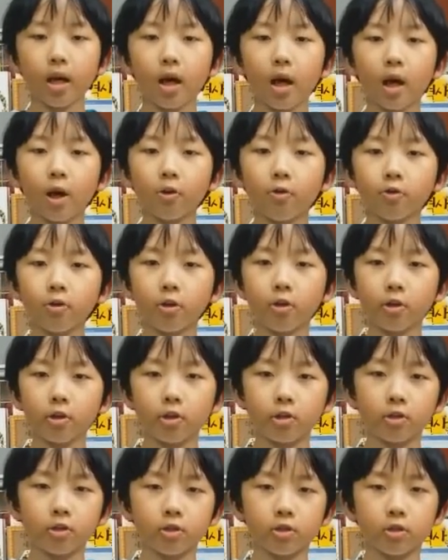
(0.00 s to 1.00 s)
How long
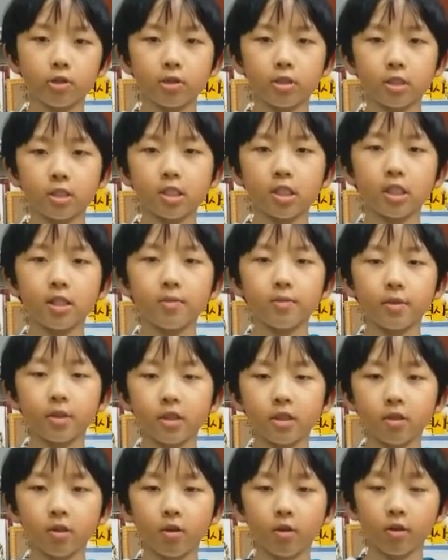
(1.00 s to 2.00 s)
you should sleep
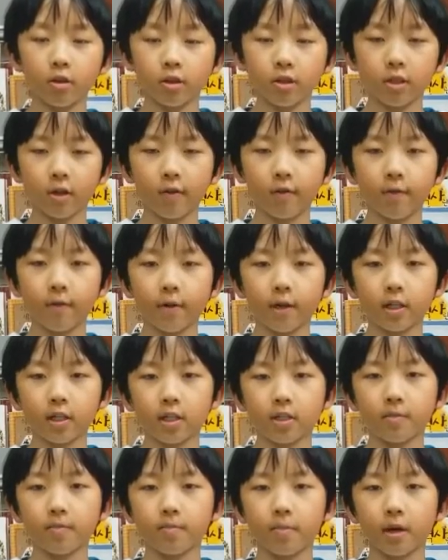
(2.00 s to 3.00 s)
is also
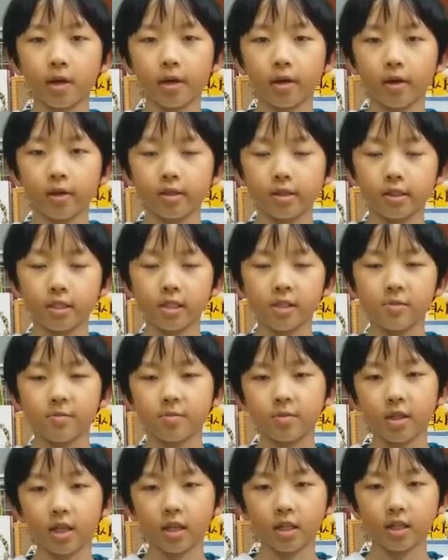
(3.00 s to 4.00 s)
affected by your
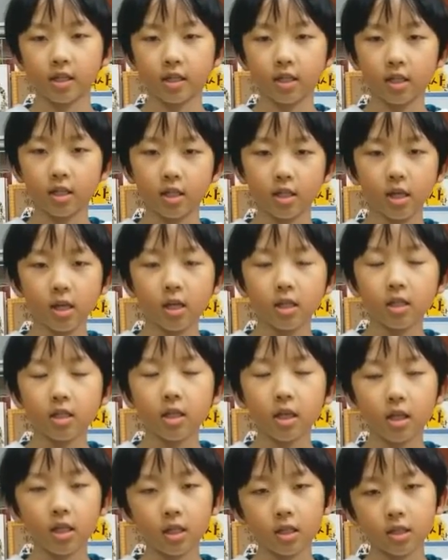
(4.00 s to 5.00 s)
sleep debt.
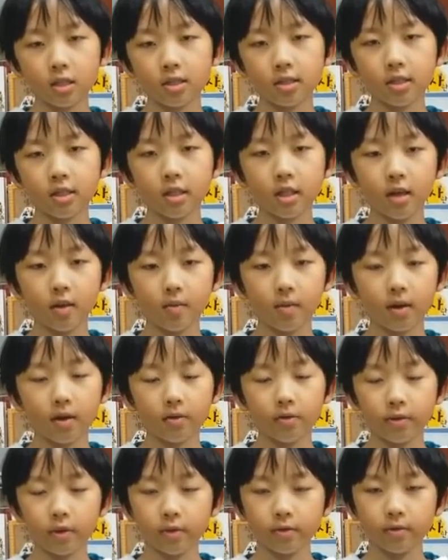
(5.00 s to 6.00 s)
That is, the
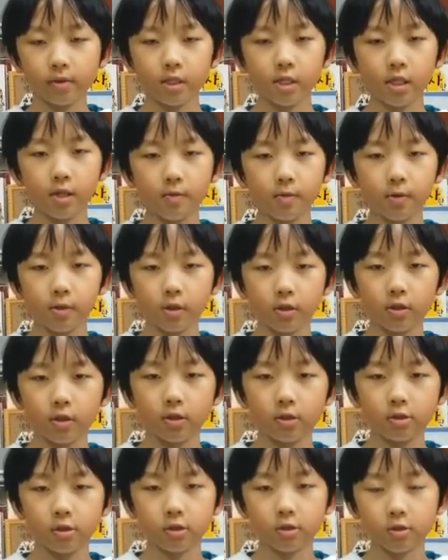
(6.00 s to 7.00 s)
amount of sleep you
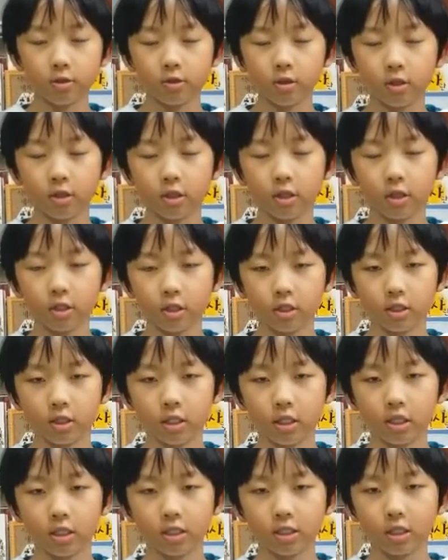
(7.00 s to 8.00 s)
lose due to such
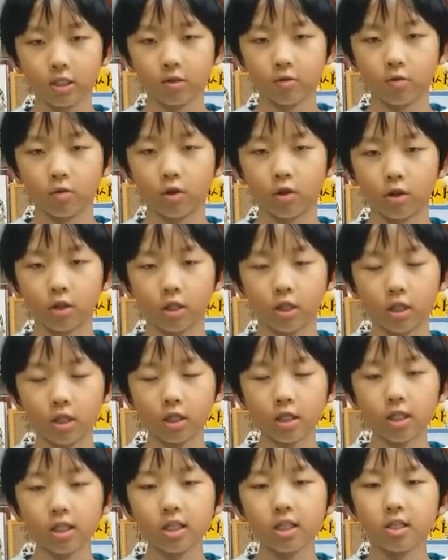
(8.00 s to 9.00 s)
things as work,
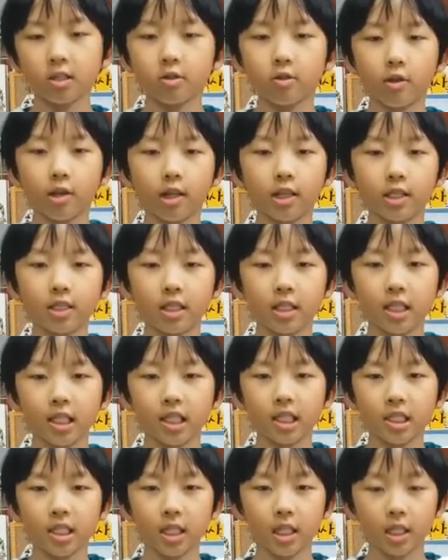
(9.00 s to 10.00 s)
stress,
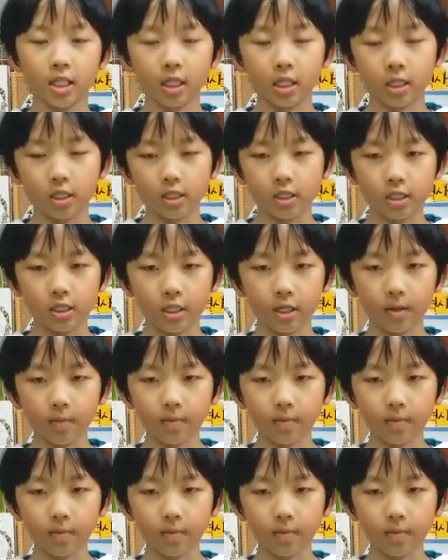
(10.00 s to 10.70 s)
and sickness.